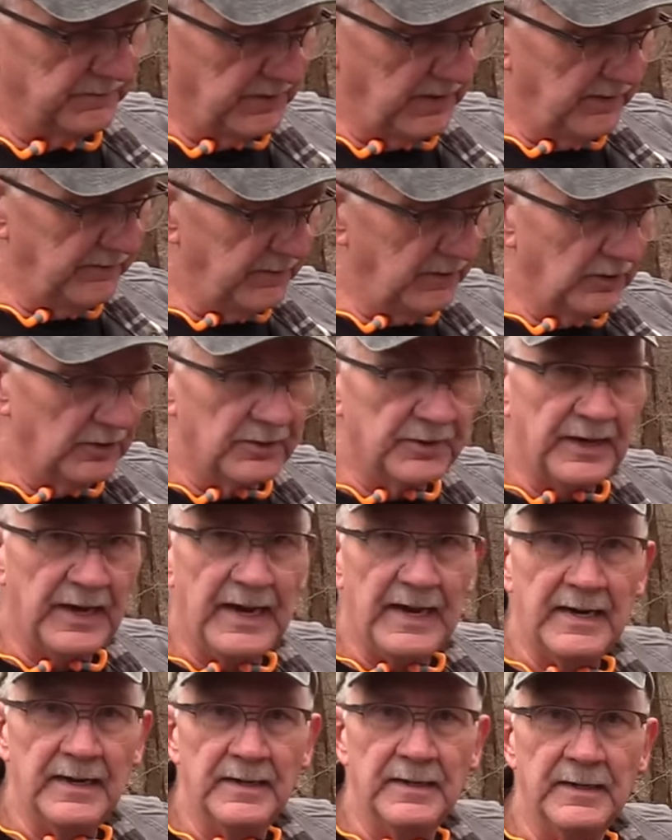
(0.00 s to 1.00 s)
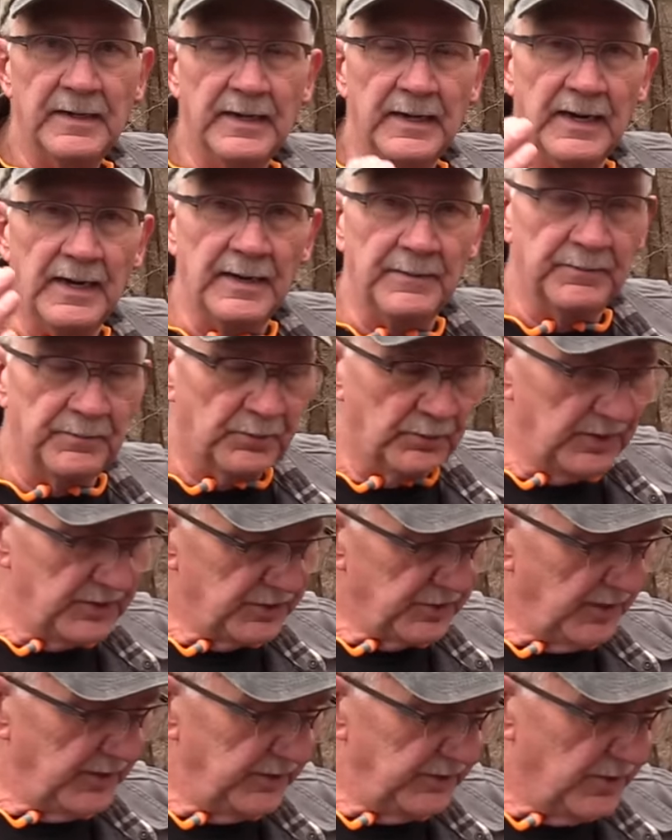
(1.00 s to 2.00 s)
give you a look at it. And I
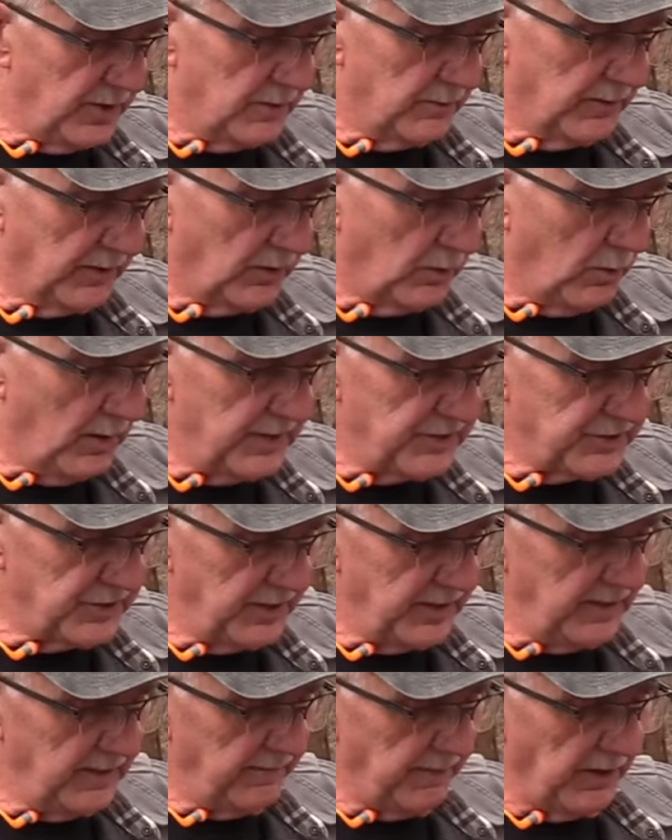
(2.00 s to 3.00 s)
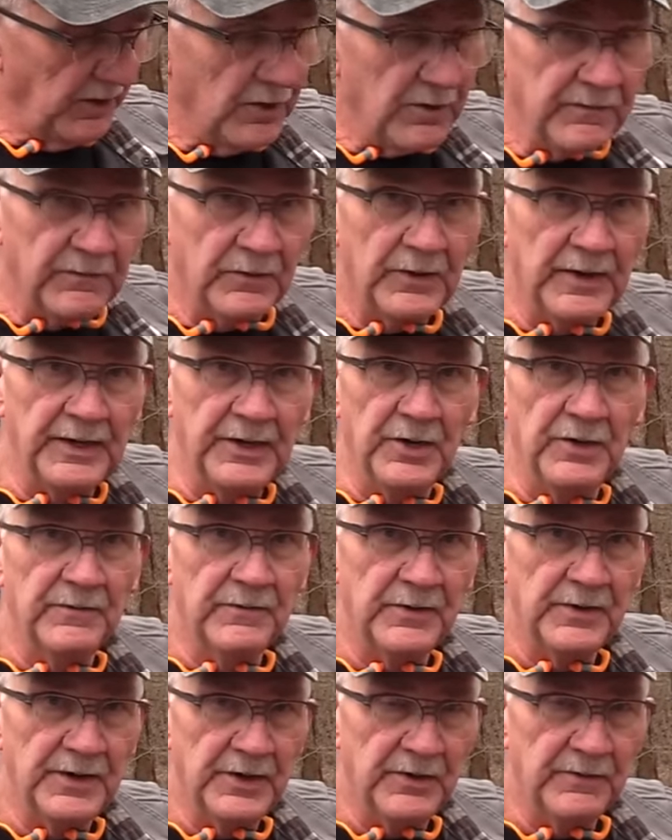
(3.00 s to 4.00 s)
appreciate y'all requesting it over and
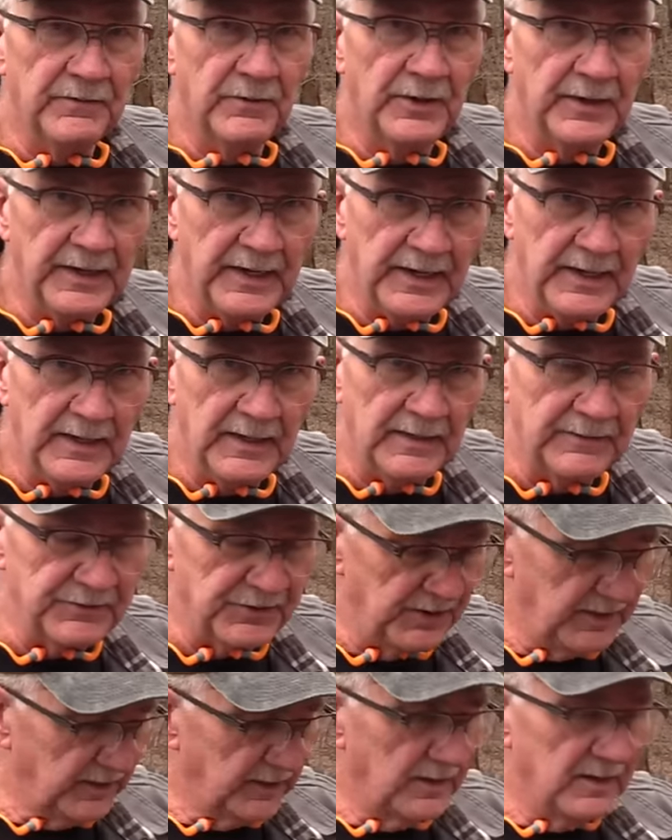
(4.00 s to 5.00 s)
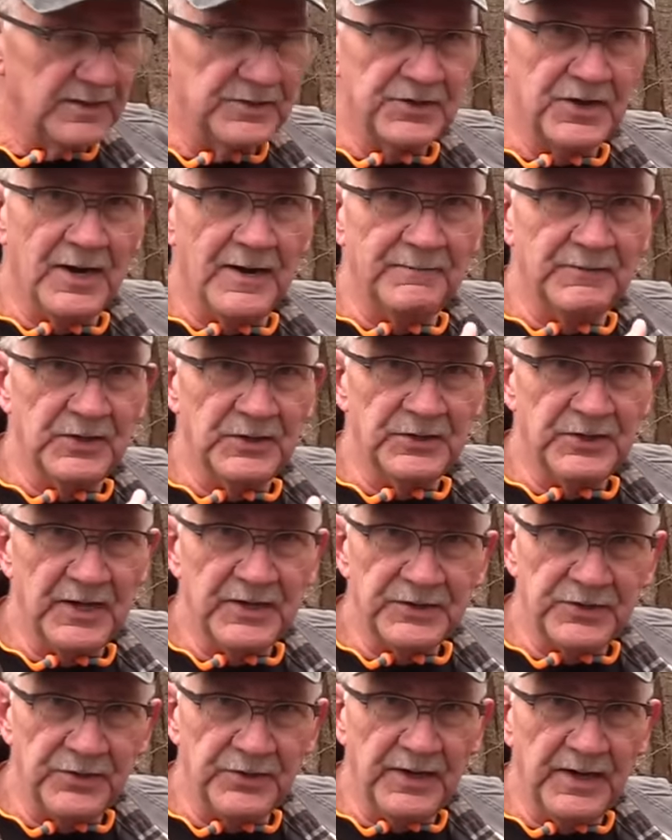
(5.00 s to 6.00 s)
over and over again. I was in a gun shop just
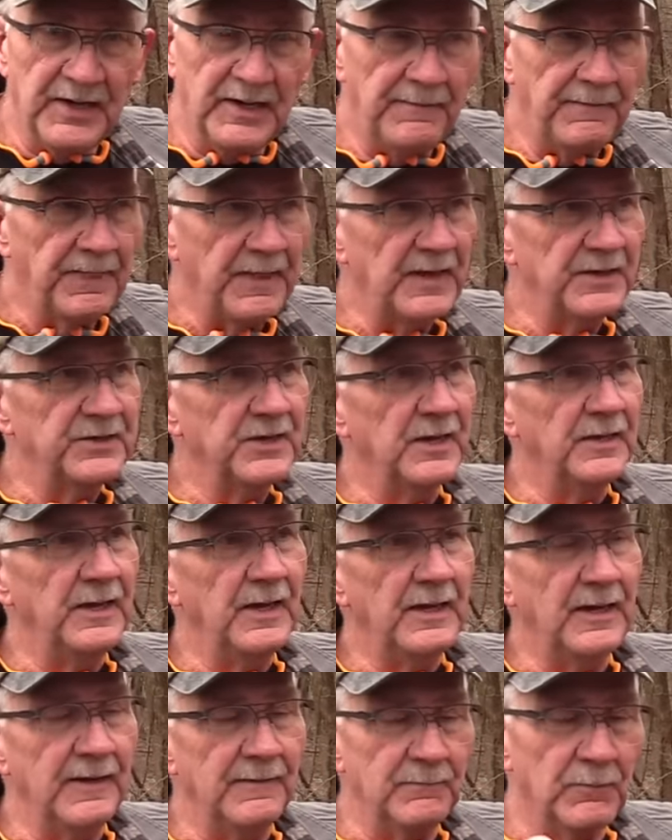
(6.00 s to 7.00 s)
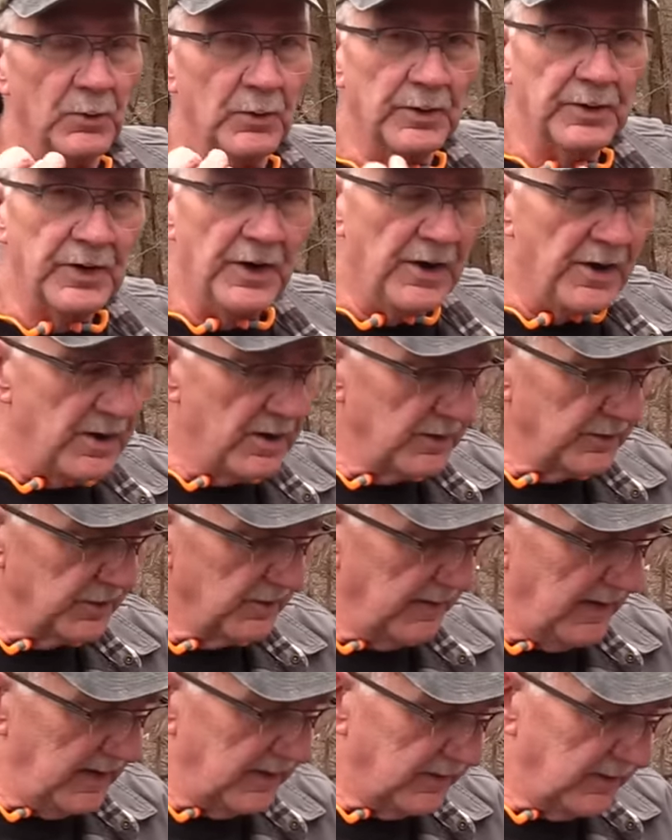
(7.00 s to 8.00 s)
yesterday. They said they get more calls
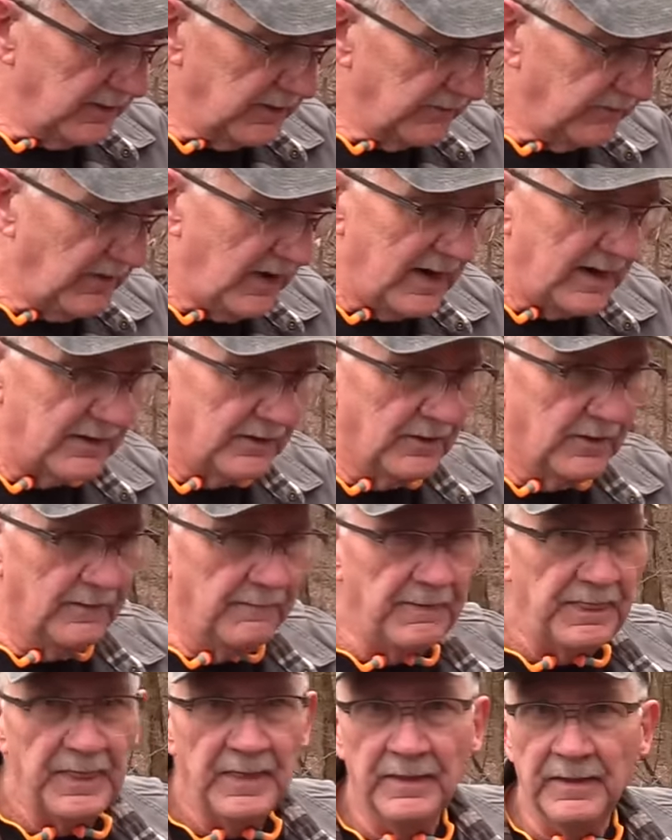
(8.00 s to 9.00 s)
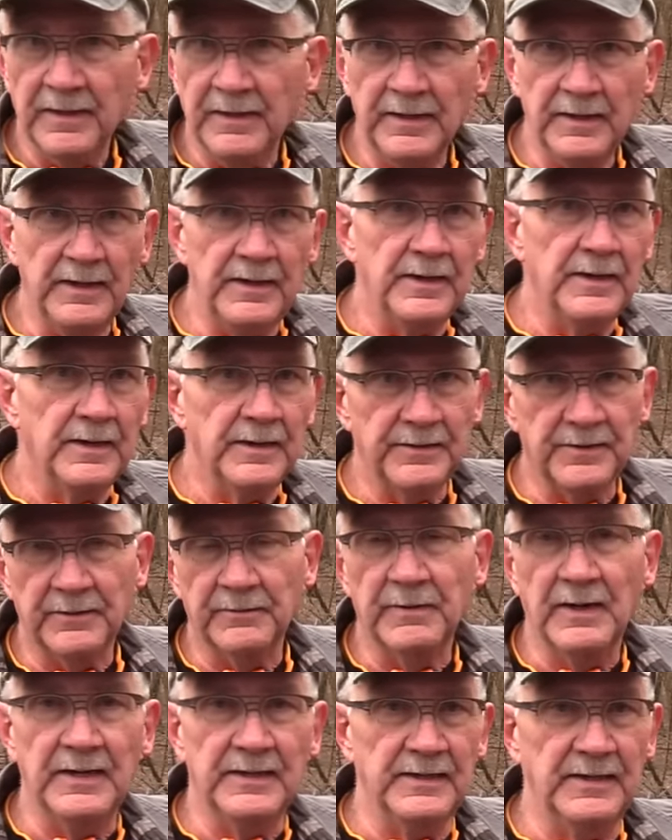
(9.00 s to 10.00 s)
about this firearm than any other
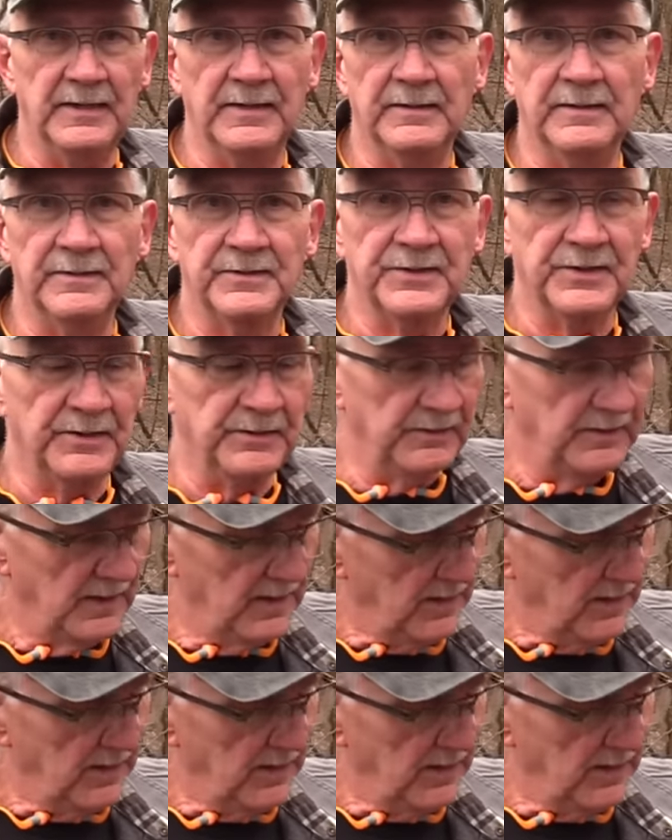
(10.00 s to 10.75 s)
right now. So